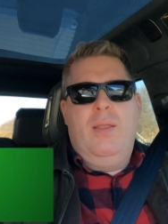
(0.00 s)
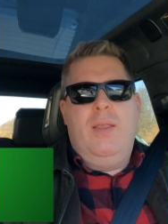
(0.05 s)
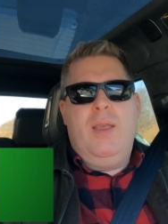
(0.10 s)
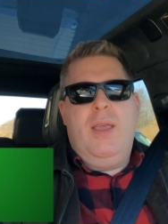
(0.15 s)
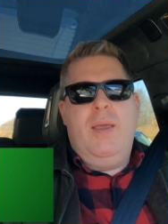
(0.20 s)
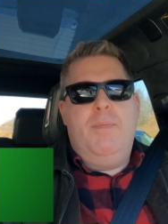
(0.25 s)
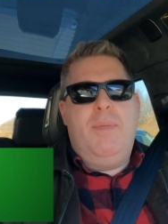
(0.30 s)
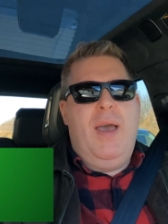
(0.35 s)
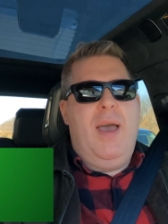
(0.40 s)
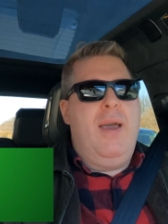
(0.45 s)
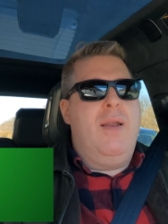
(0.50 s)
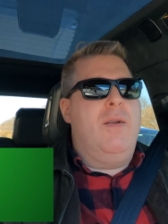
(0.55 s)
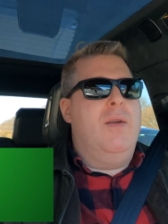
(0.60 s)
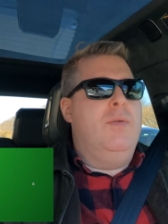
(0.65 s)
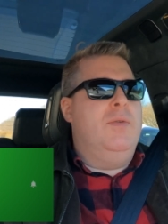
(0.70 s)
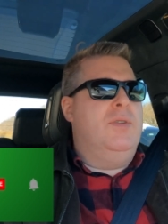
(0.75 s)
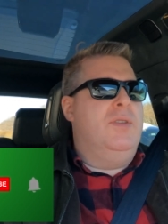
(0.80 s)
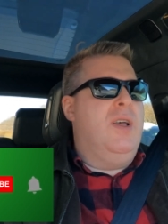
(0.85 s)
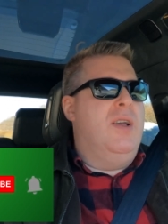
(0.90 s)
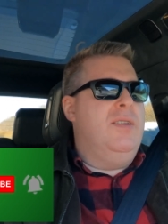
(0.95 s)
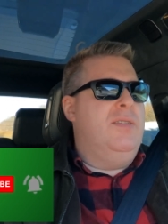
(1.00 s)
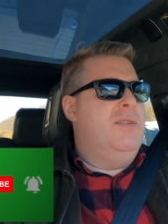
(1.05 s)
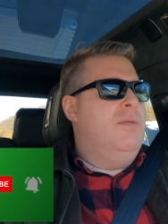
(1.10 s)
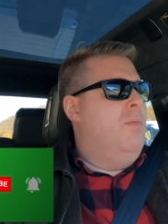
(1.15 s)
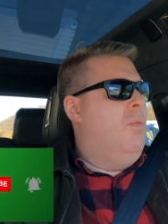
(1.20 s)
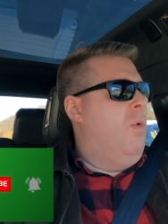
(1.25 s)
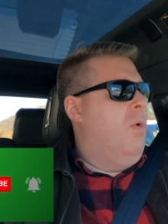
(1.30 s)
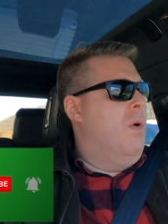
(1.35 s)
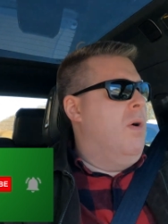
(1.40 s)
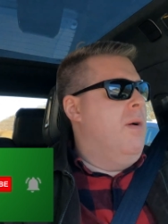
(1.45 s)
The battery was nice
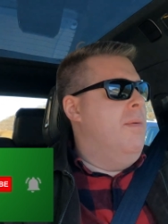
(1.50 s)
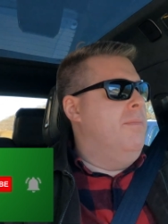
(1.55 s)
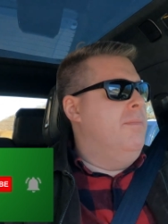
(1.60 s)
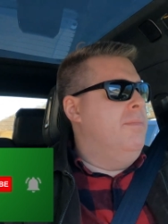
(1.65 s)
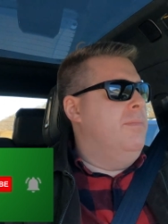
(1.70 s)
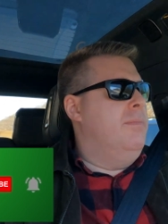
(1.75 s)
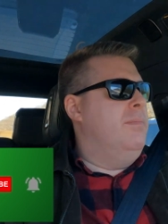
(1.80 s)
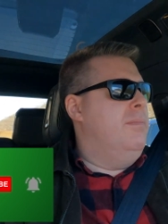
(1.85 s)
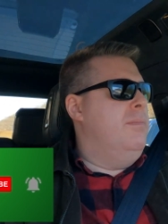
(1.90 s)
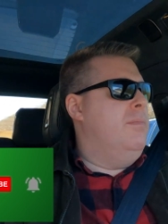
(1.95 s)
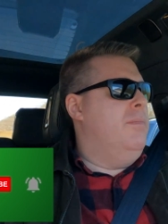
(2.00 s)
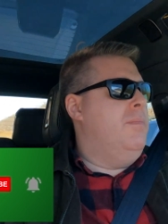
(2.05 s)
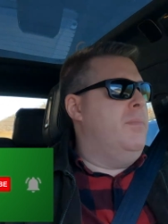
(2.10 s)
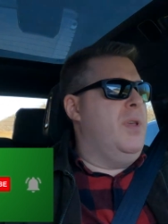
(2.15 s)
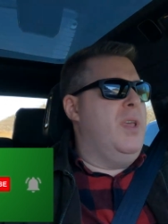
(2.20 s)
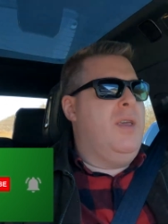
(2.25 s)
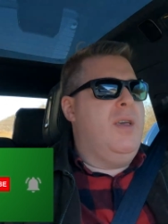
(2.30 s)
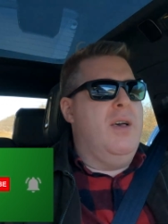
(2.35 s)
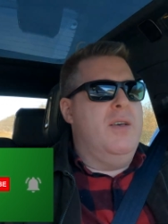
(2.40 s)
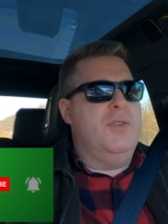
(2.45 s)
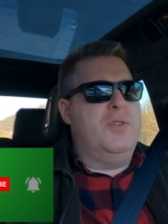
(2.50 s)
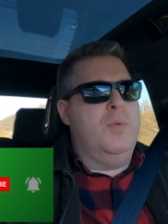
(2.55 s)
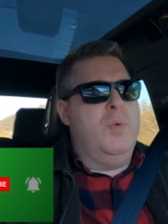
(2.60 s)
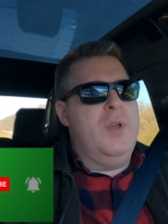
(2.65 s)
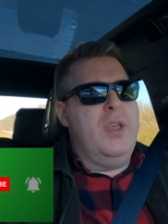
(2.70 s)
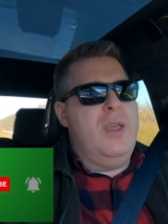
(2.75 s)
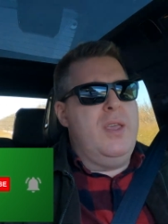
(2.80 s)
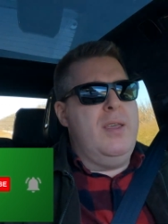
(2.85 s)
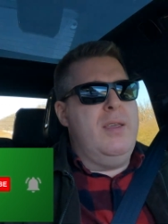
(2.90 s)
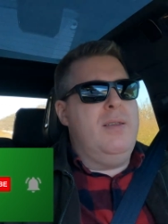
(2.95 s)
and warm because
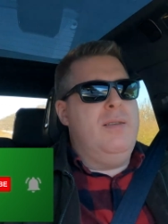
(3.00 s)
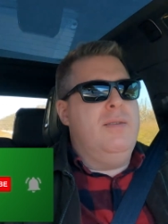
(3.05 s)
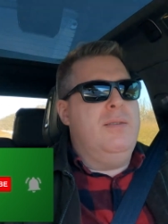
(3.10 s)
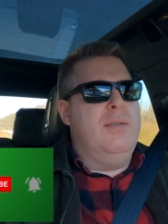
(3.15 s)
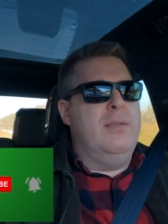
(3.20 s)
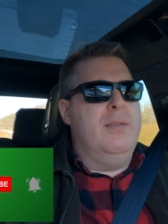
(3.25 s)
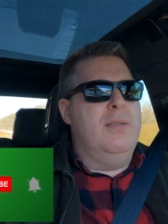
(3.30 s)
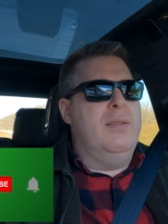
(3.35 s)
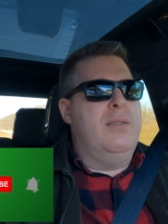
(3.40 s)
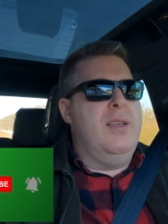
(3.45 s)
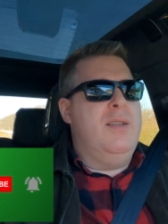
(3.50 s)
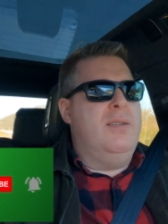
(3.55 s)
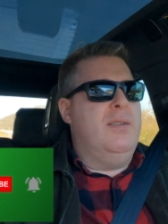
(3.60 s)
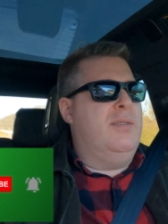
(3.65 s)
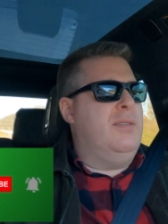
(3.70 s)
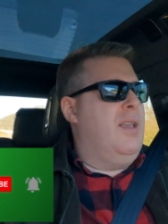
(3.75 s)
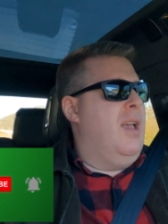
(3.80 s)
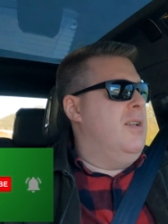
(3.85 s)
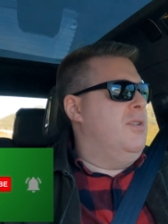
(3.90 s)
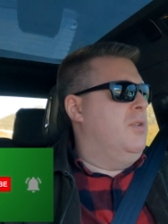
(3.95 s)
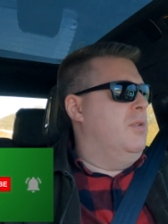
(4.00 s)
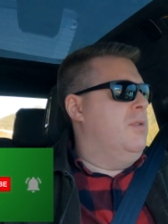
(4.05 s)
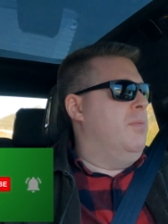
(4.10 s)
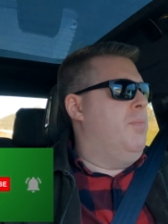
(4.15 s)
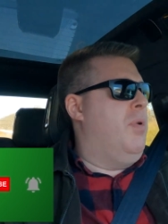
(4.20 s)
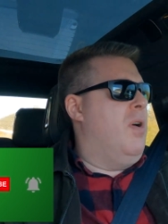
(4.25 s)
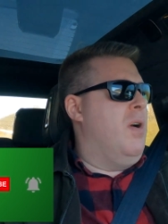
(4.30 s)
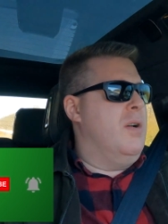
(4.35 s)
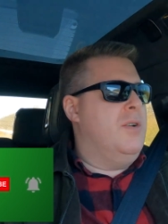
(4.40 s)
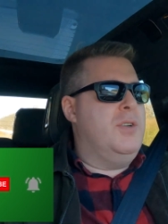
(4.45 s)
we did the scheduled
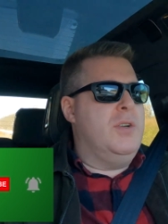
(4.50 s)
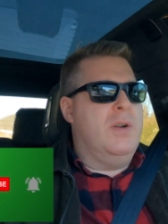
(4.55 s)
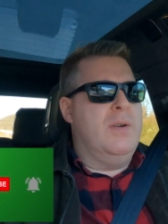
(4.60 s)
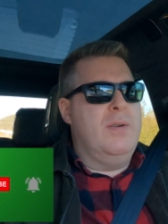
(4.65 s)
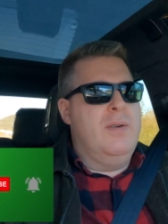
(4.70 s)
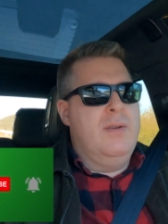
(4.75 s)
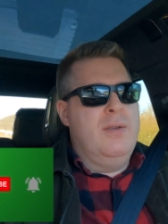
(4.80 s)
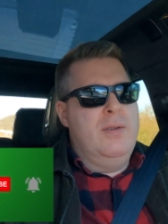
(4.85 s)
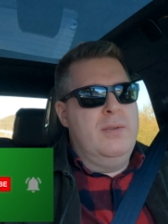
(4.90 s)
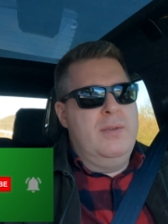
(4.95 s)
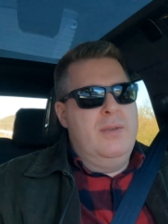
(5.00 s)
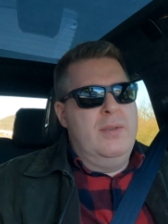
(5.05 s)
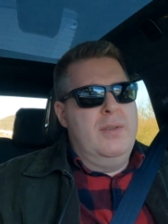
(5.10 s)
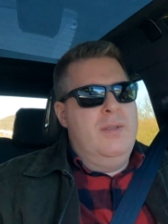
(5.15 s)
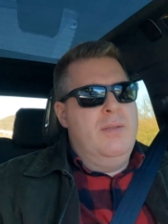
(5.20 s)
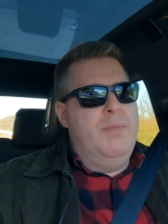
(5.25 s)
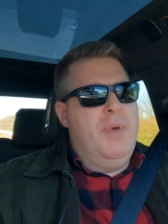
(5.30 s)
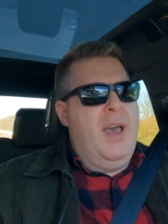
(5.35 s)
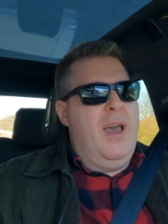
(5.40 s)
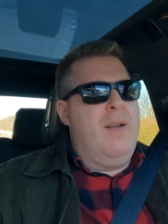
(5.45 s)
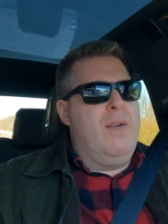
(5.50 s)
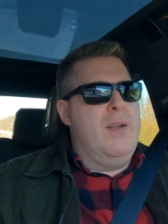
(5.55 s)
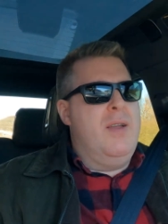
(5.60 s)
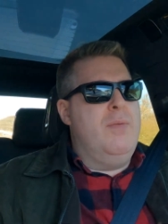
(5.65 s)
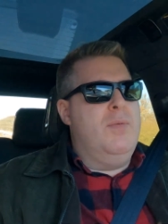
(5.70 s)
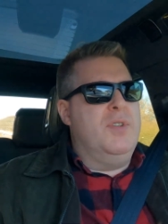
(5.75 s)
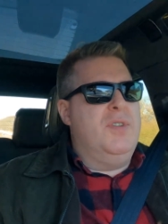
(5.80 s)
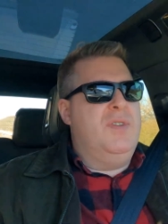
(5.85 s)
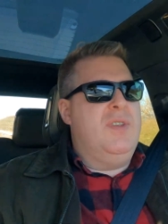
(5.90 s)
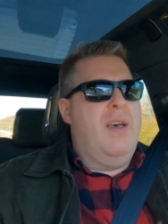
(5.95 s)
departure.
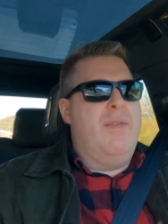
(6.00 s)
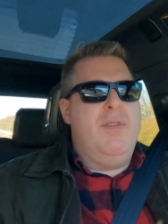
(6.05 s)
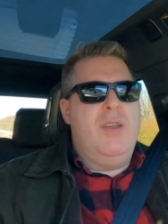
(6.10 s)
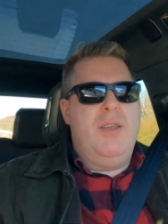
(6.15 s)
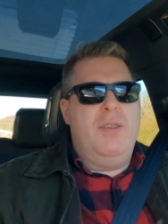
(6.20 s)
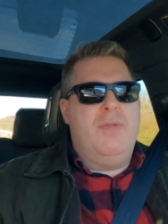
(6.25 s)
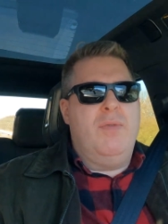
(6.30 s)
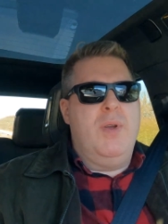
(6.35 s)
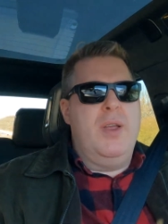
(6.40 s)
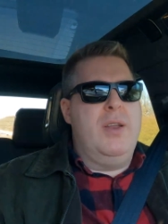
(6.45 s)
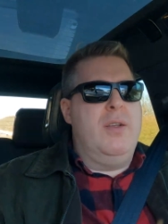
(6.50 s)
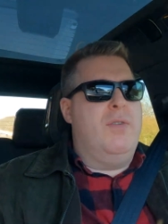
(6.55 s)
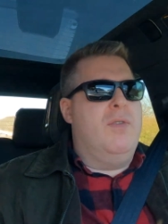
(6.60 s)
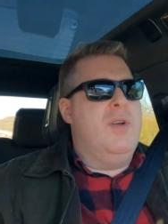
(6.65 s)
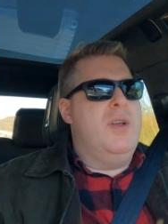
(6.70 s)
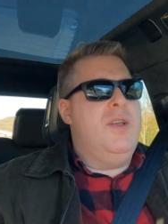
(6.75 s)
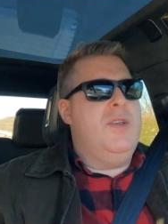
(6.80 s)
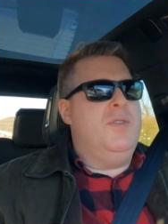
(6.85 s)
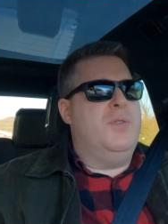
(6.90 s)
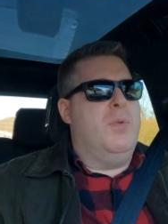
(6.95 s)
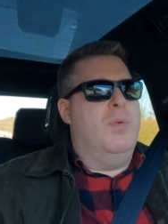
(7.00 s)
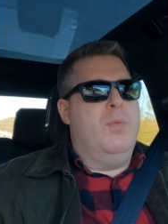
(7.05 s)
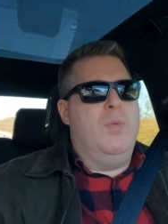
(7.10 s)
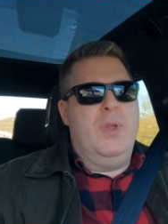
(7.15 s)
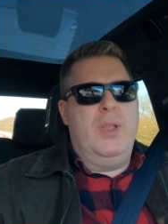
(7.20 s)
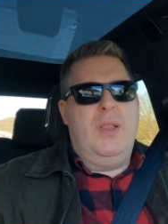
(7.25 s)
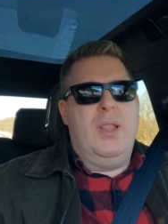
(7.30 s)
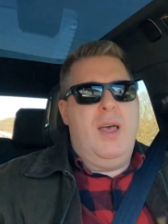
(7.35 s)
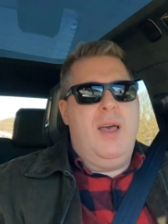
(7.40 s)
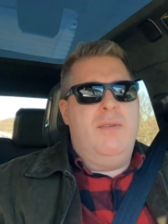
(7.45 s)
Battery was 73 degrees
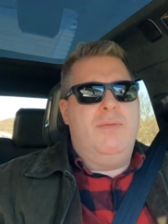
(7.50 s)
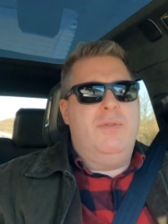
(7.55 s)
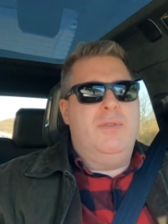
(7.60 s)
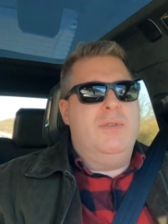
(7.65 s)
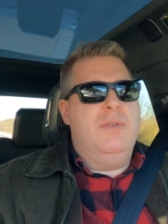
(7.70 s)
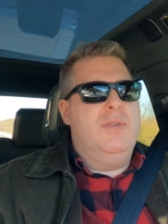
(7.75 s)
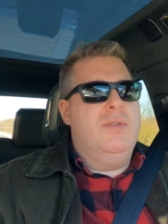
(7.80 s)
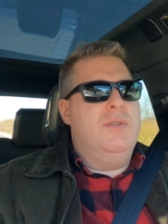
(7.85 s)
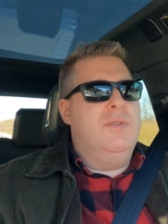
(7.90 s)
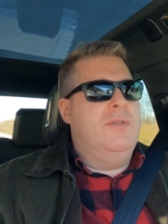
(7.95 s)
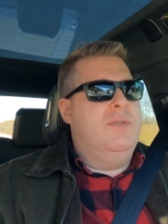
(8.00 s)
when we left.